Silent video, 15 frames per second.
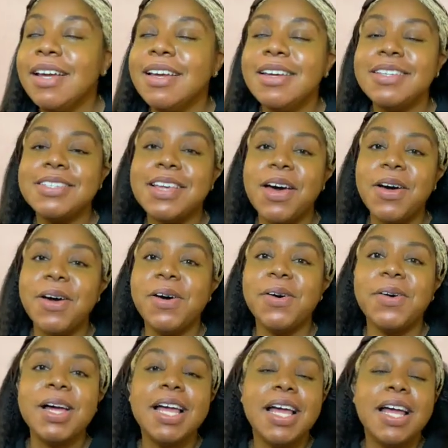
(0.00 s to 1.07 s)

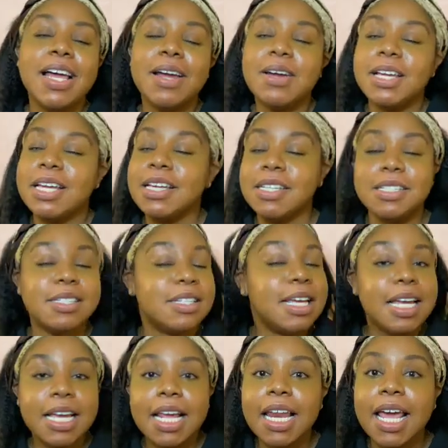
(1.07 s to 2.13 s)
So he's
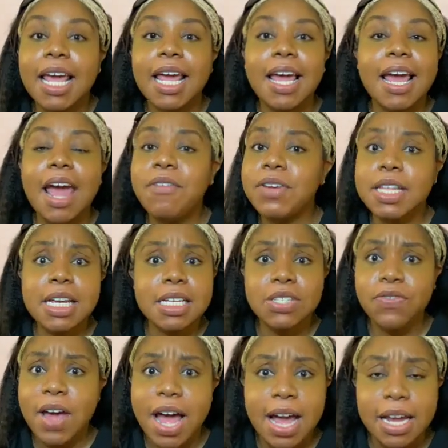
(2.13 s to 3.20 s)
eating. Everything is
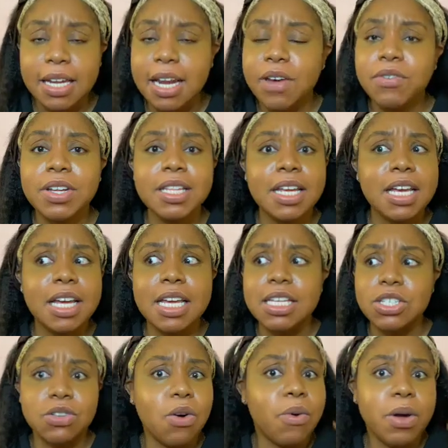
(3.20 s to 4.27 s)
fine. Everything
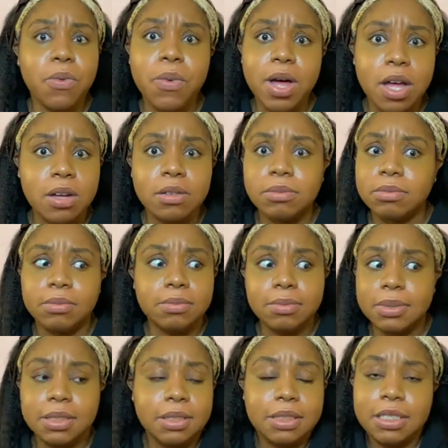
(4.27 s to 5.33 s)
is going well.
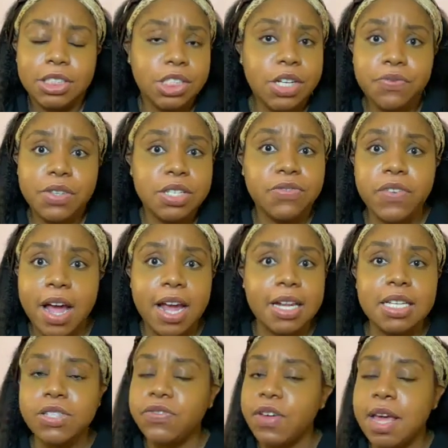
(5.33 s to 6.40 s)
The shift is fine.
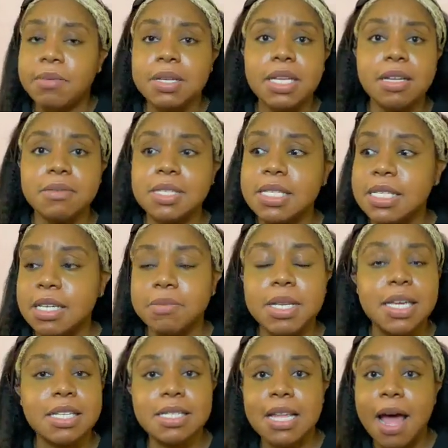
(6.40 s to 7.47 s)
His family comes to see him.
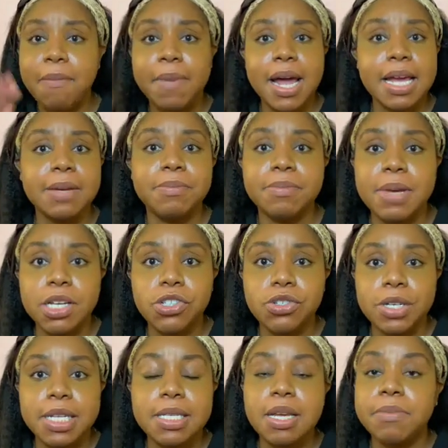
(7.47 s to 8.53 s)
They stop by and make sure
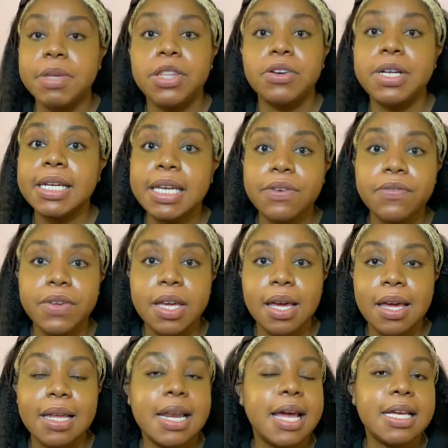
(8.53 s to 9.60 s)
they tell me they're
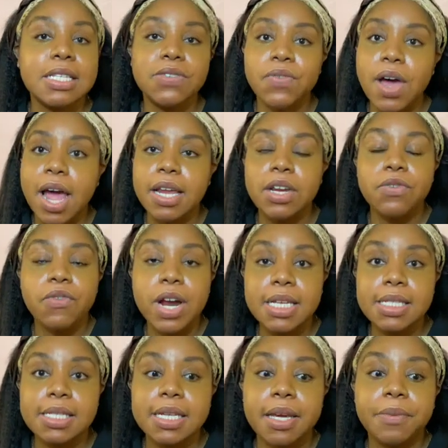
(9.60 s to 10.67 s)
leaving and that he's fine and
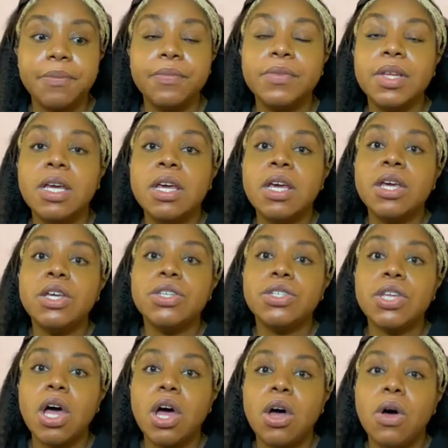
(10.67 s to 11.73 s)
resting.
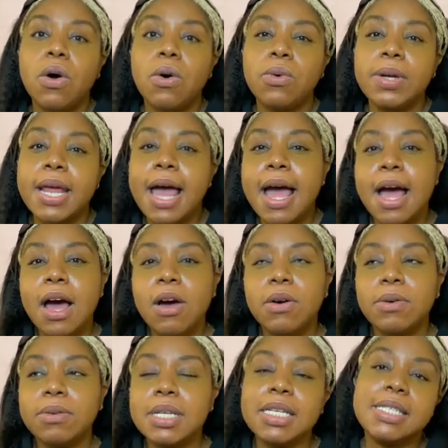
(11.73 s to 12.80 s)
So
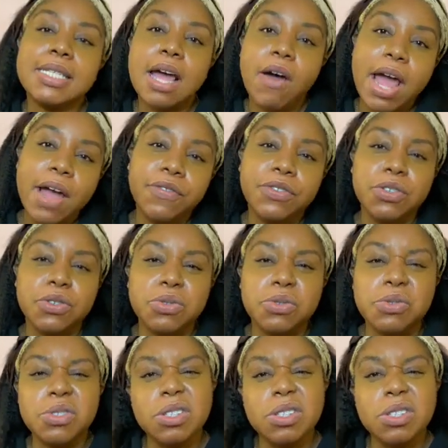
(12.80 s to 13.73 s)
now it's now afternoon.